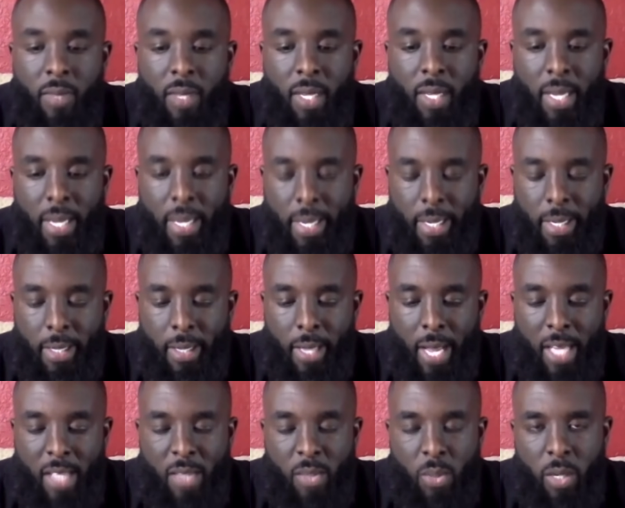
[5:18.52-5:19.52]
And
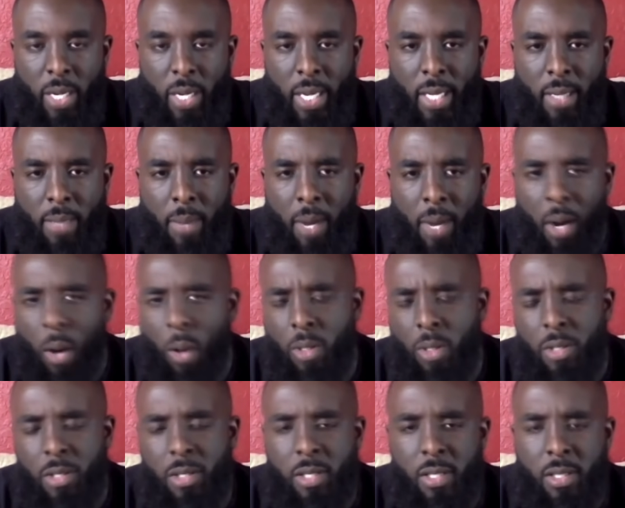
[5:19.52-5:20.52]
as we're eating, my older
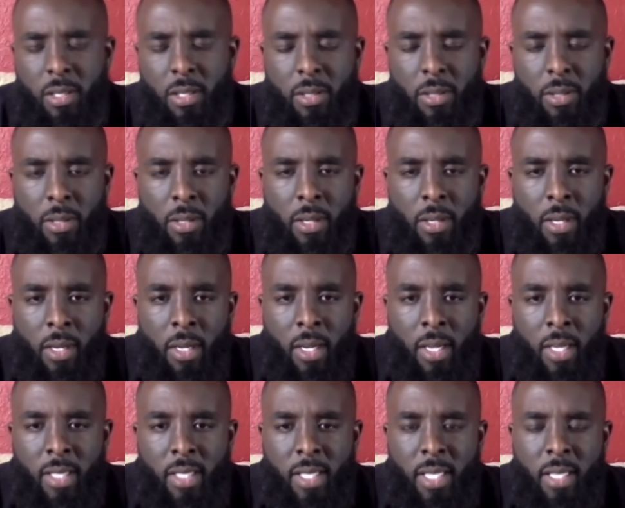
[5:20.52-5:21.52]
sister,
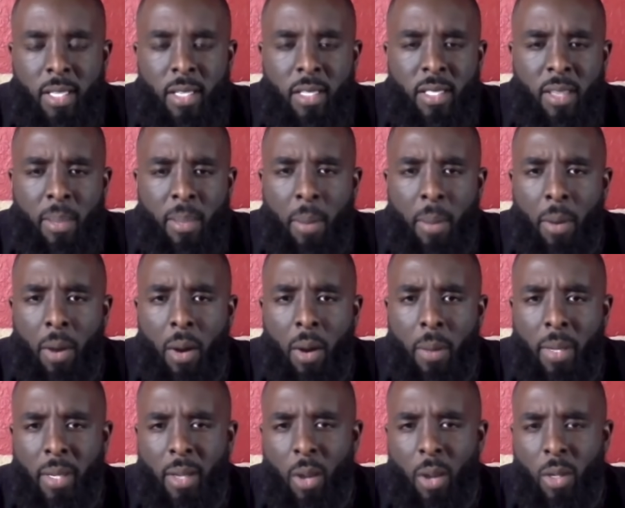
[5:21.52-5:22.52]
she looks at my mom
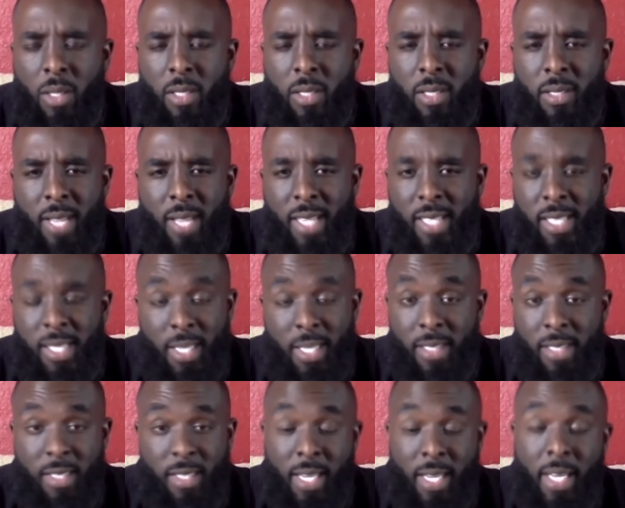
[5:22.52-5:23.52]
and notices that she
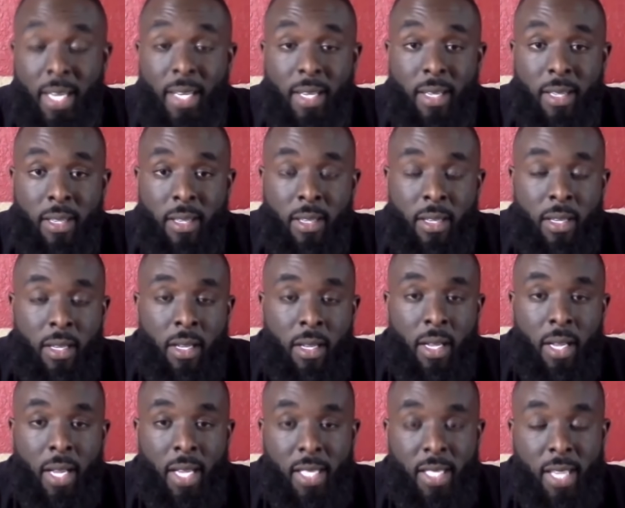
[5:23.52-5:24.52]
isn't eating.
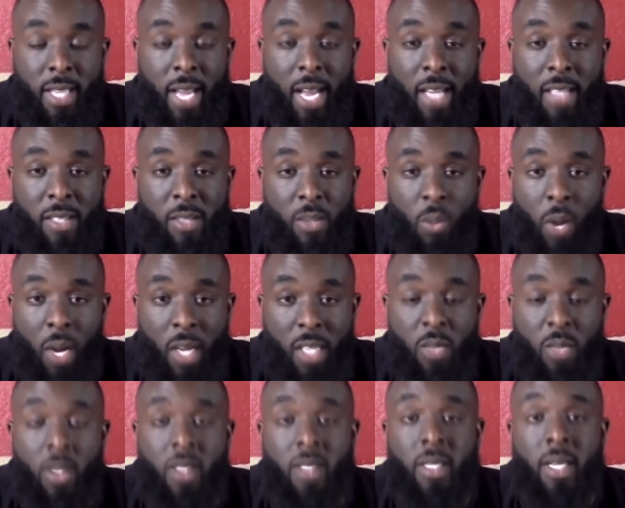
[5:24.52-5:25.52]
And she asks her why she
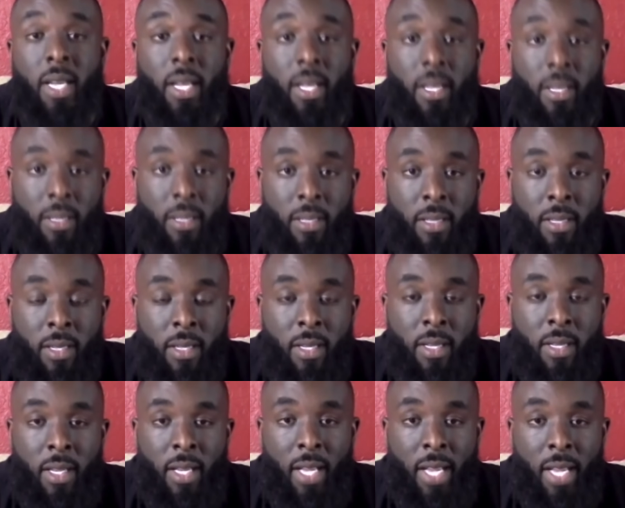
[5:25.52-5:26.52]
wasn't eating.
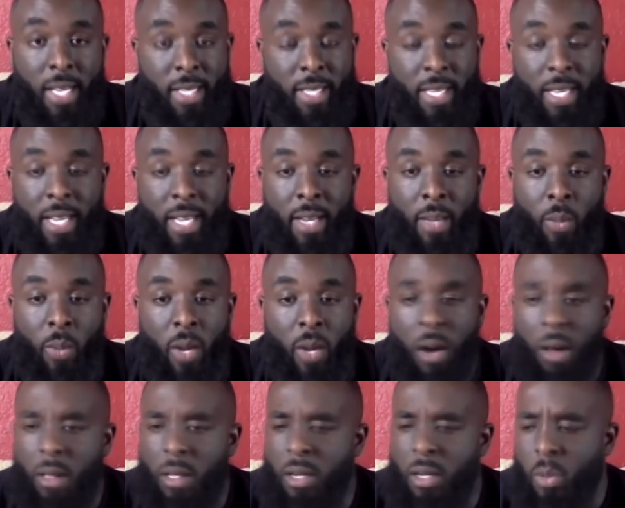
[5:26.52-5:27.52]
And then we
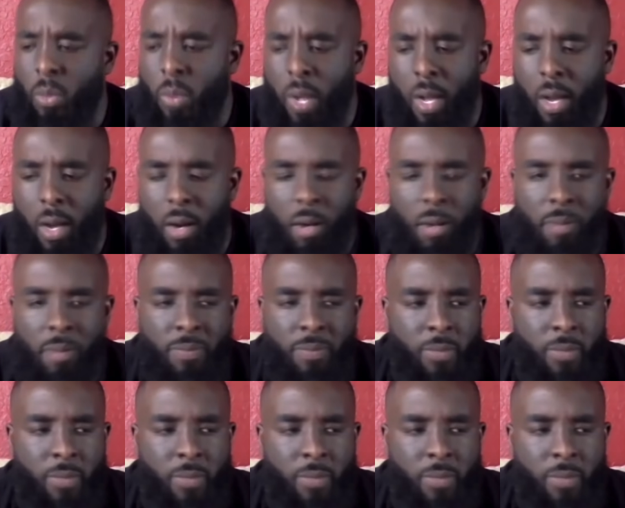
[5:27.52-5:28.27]
all look around